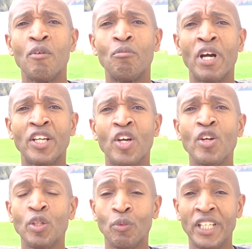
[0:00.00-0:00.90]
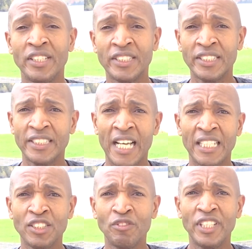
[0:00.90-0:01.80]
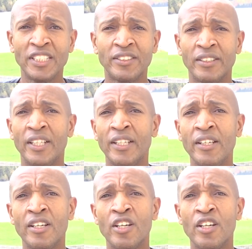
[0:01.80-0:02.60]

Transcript: my current weight, this is as of yesterday,